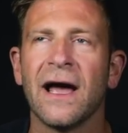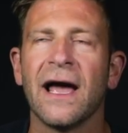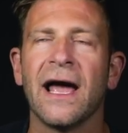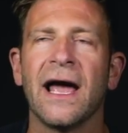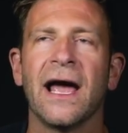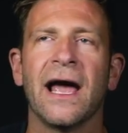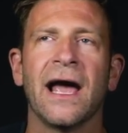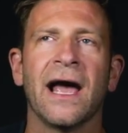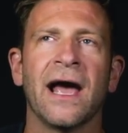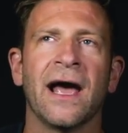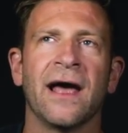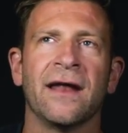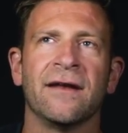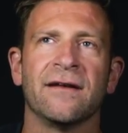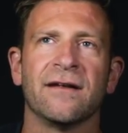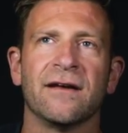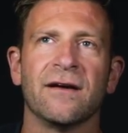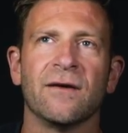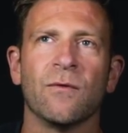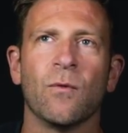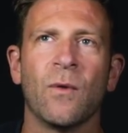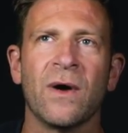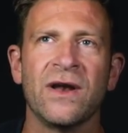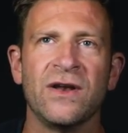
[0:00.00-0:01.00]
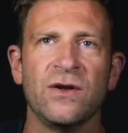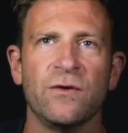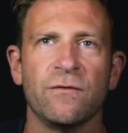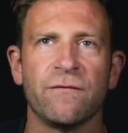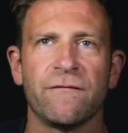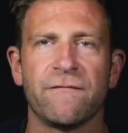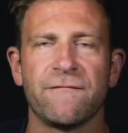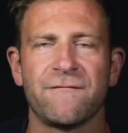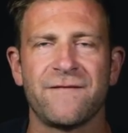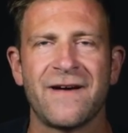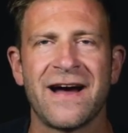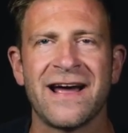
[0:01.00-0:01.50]
And when you
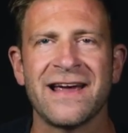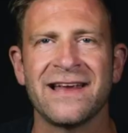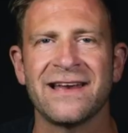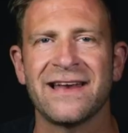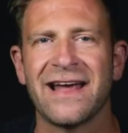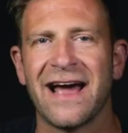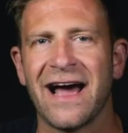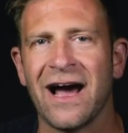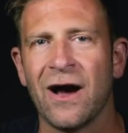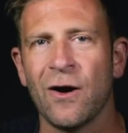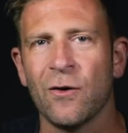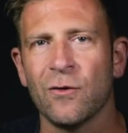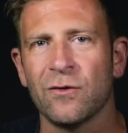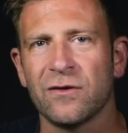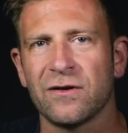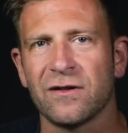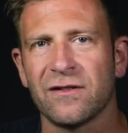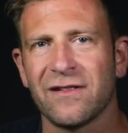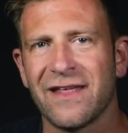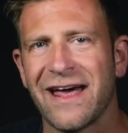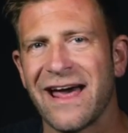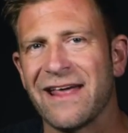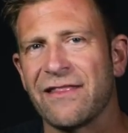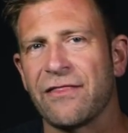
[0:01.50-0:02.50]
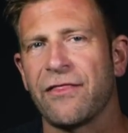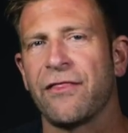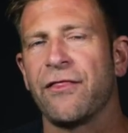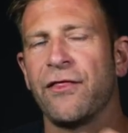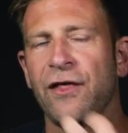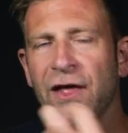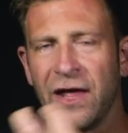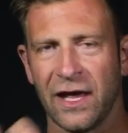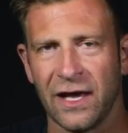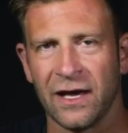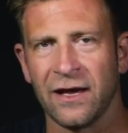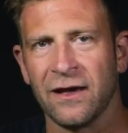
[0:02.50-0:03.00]
find out that
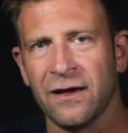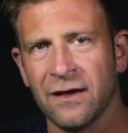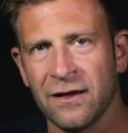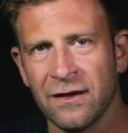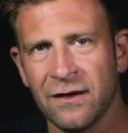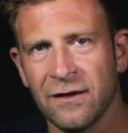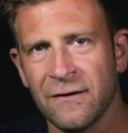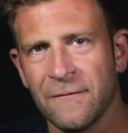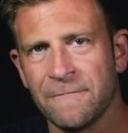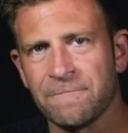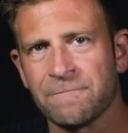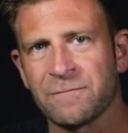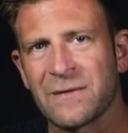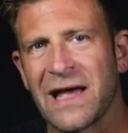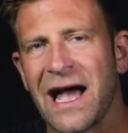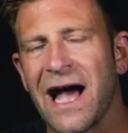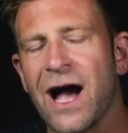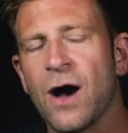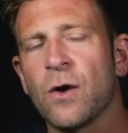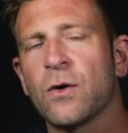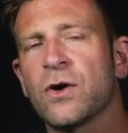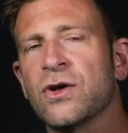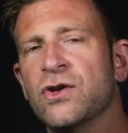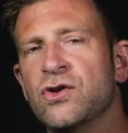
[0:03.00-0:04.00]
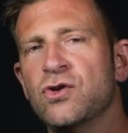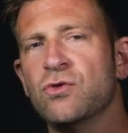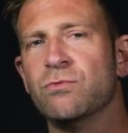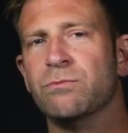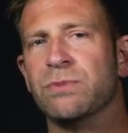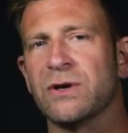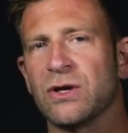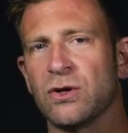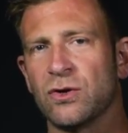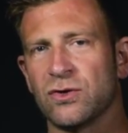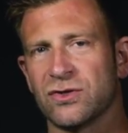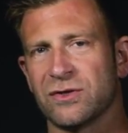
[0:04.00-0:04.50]
thing, how can you
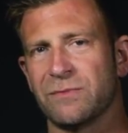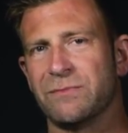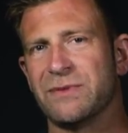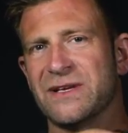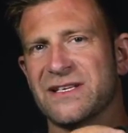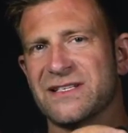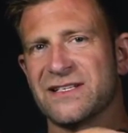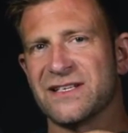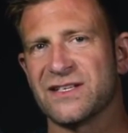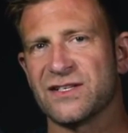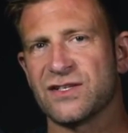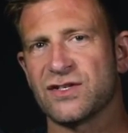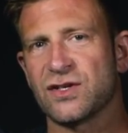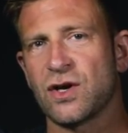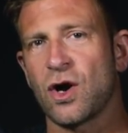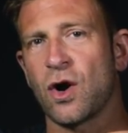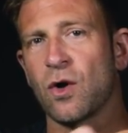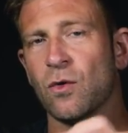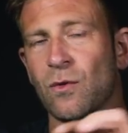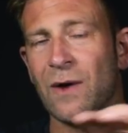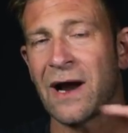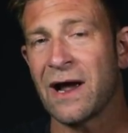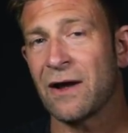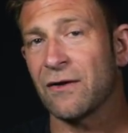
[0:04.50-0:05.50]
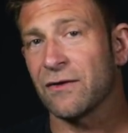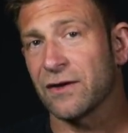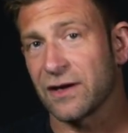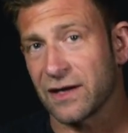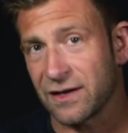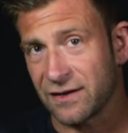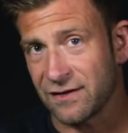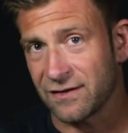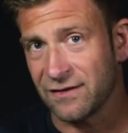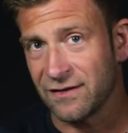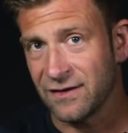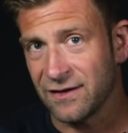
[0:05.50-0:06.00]
build a business around
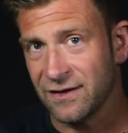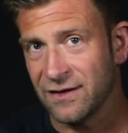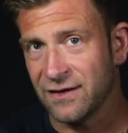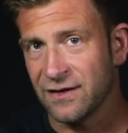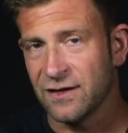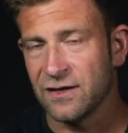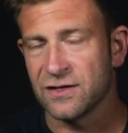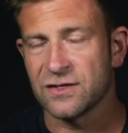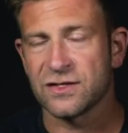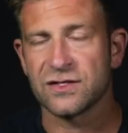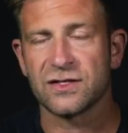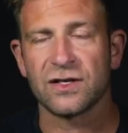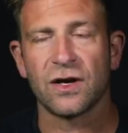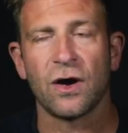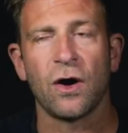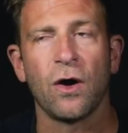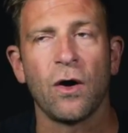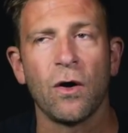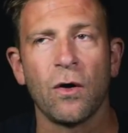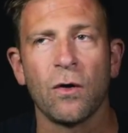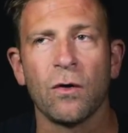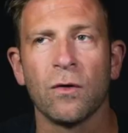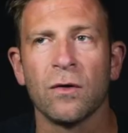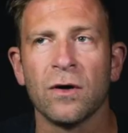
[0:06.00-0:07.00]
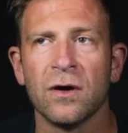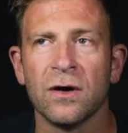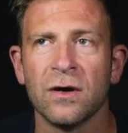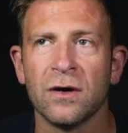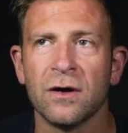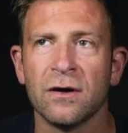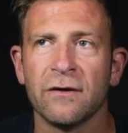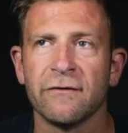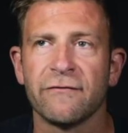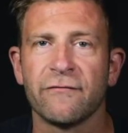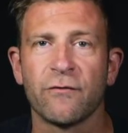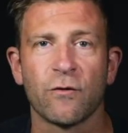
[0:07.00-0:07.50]
it? So
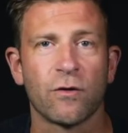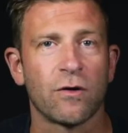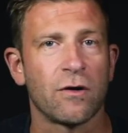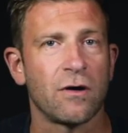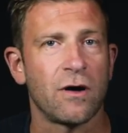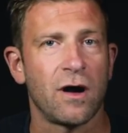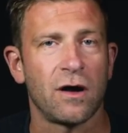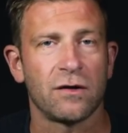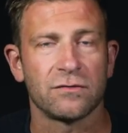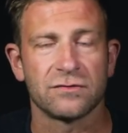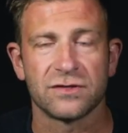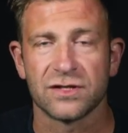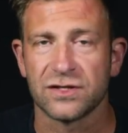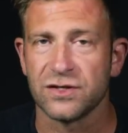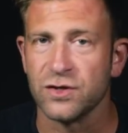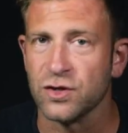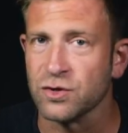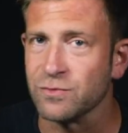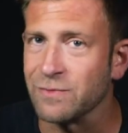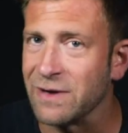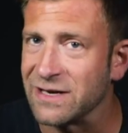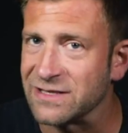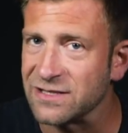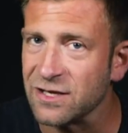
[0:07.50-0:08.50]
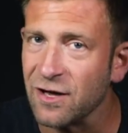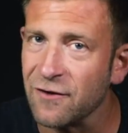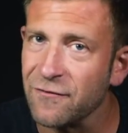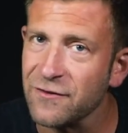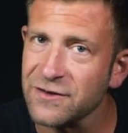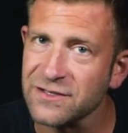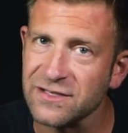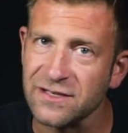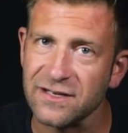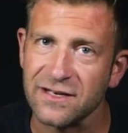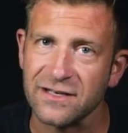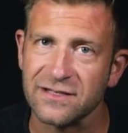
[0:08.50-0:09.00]
for, I'll just use myself
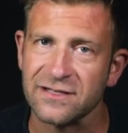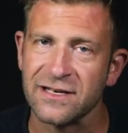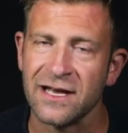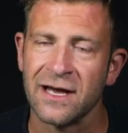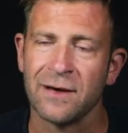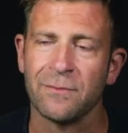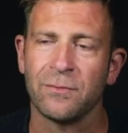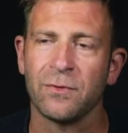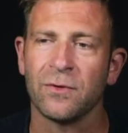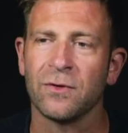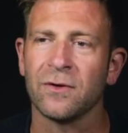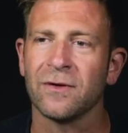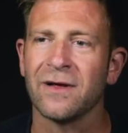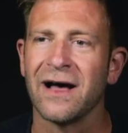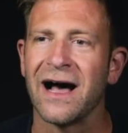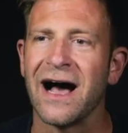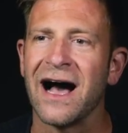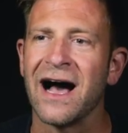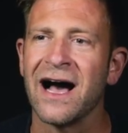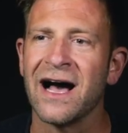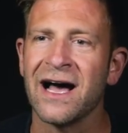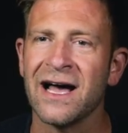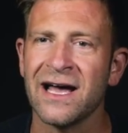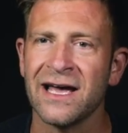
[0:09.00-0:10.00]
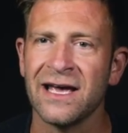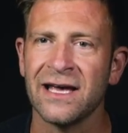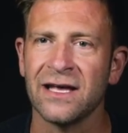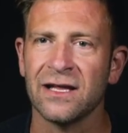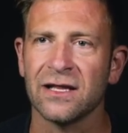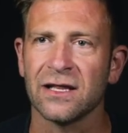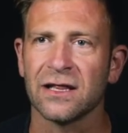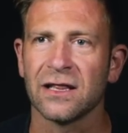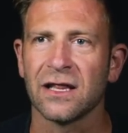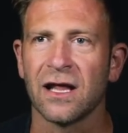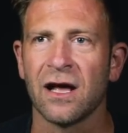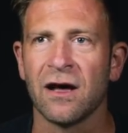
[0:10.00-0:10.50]
as an example, I
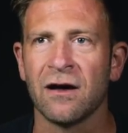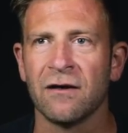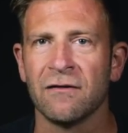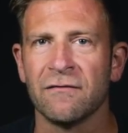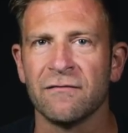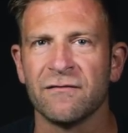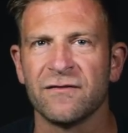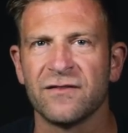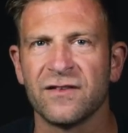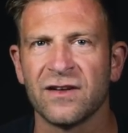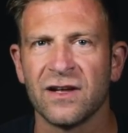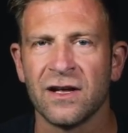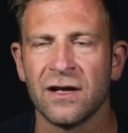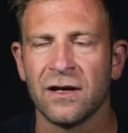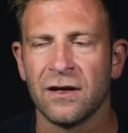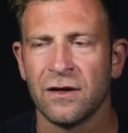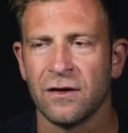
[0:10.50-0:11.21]
loved